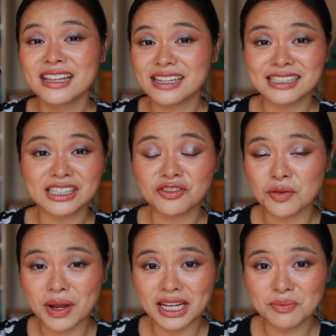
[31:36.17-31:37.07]
This is
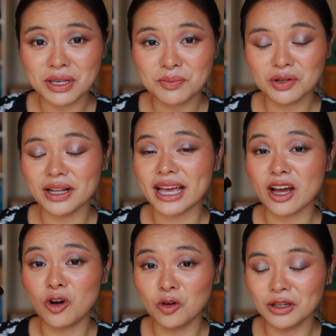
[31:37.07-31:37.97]
for many people a
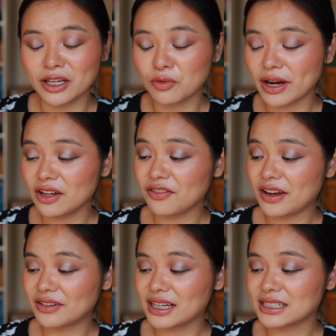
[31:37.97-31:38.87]
holy grail
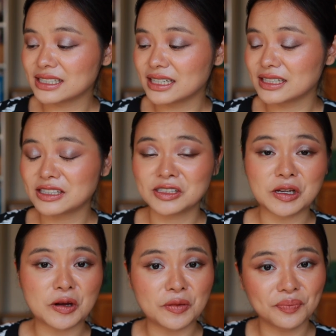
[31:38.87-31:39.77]
foundation,
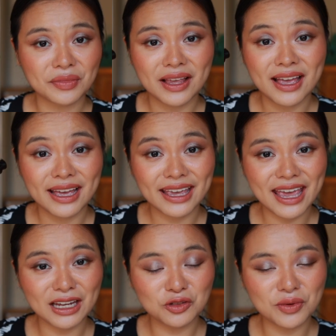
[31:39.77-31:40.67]
so
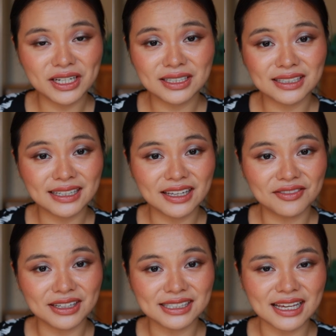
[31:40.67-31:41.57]
can't wait to
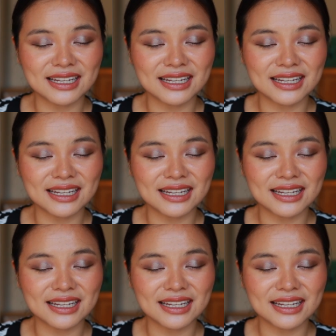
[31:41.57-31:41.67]
give this a